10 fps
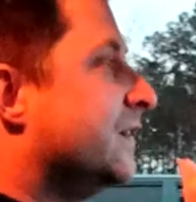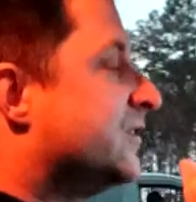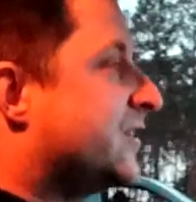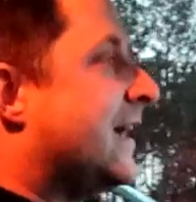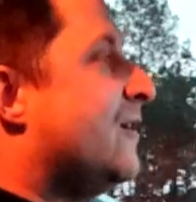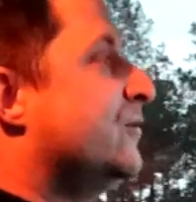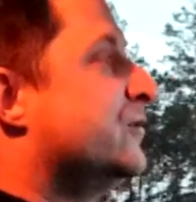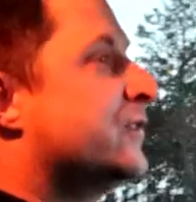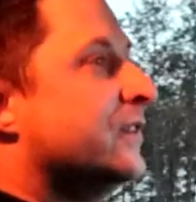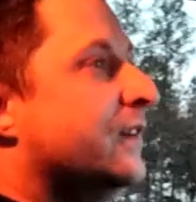
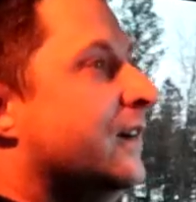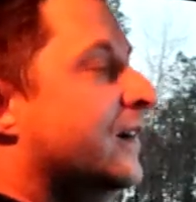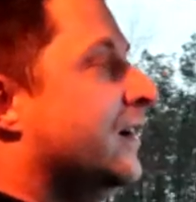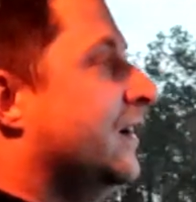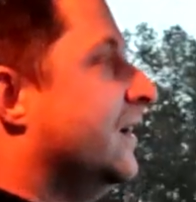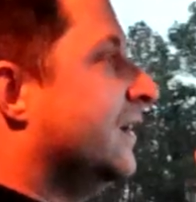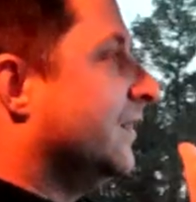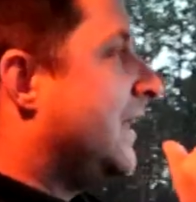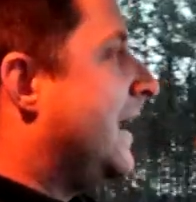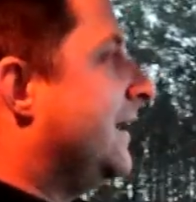sounds
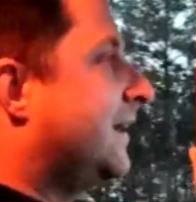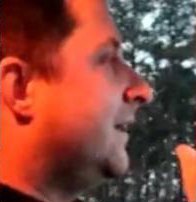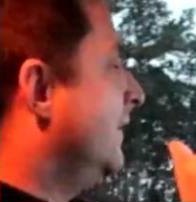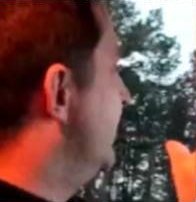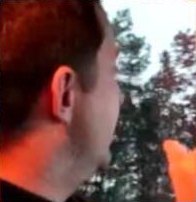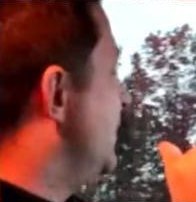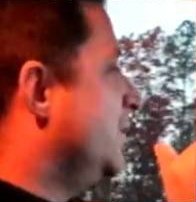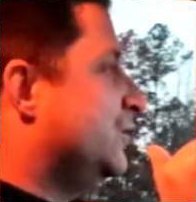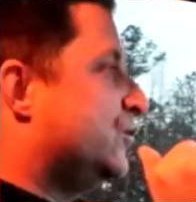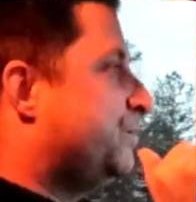like
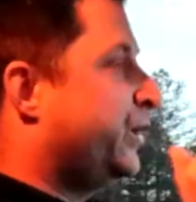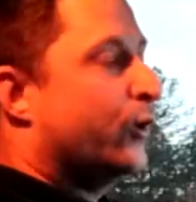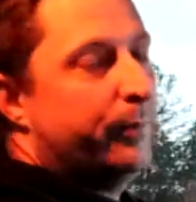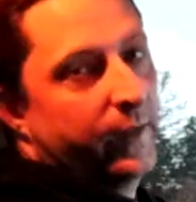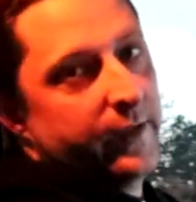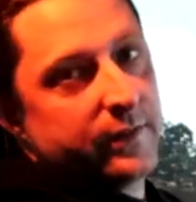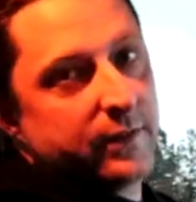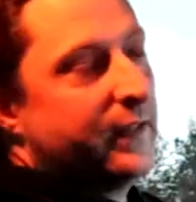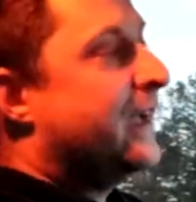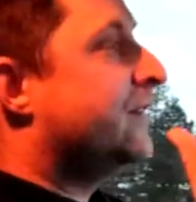pure bliss.
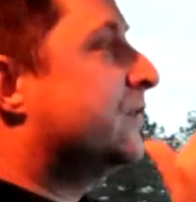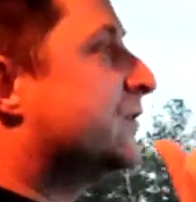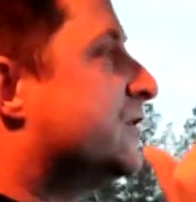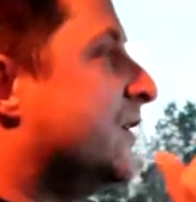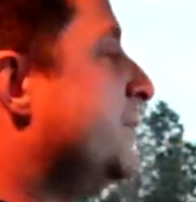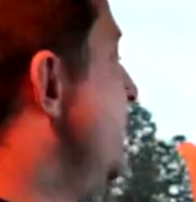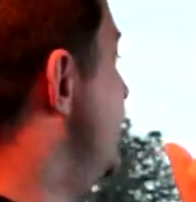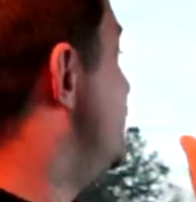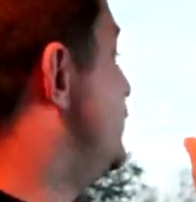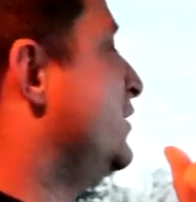That
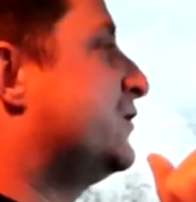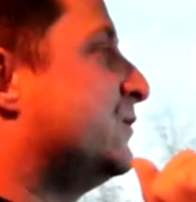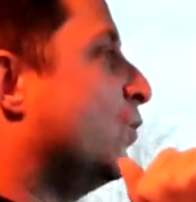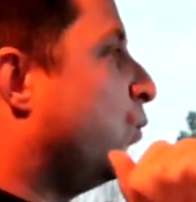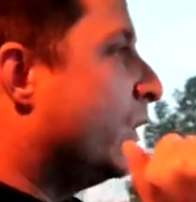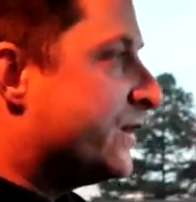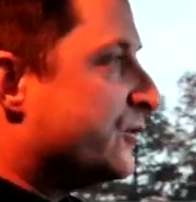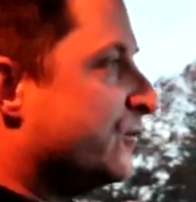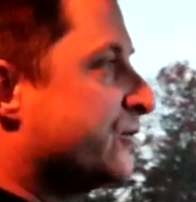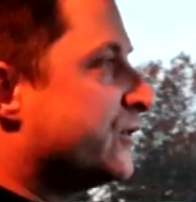sumbitch just
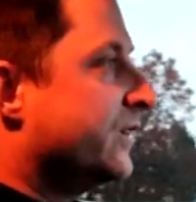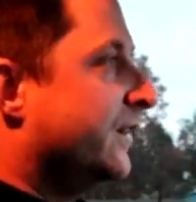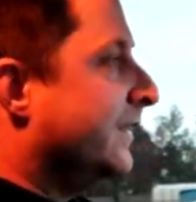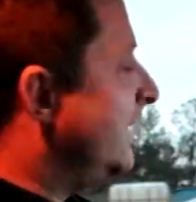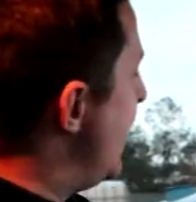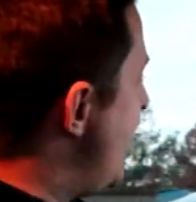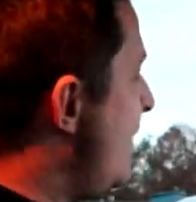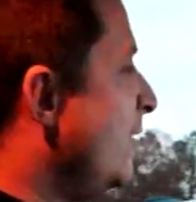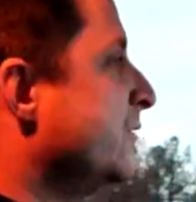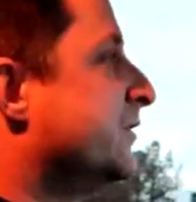whistles and
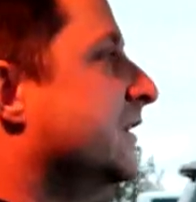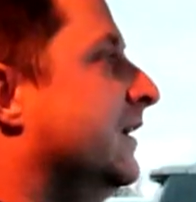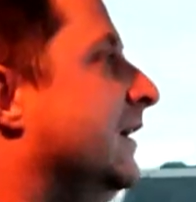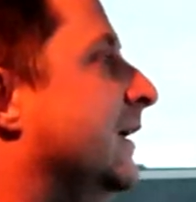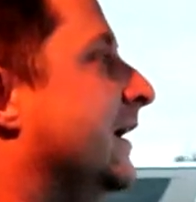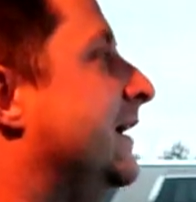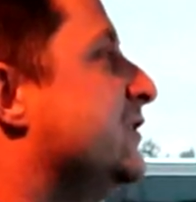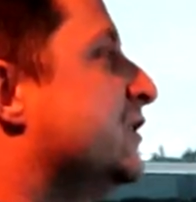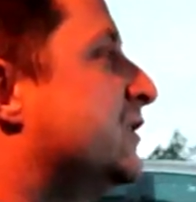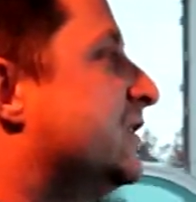howls
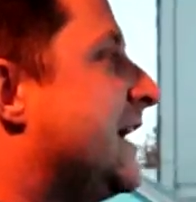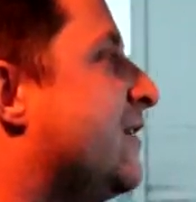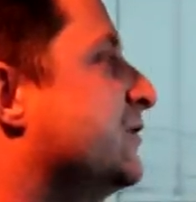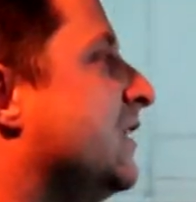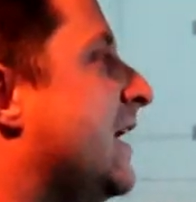and just sounds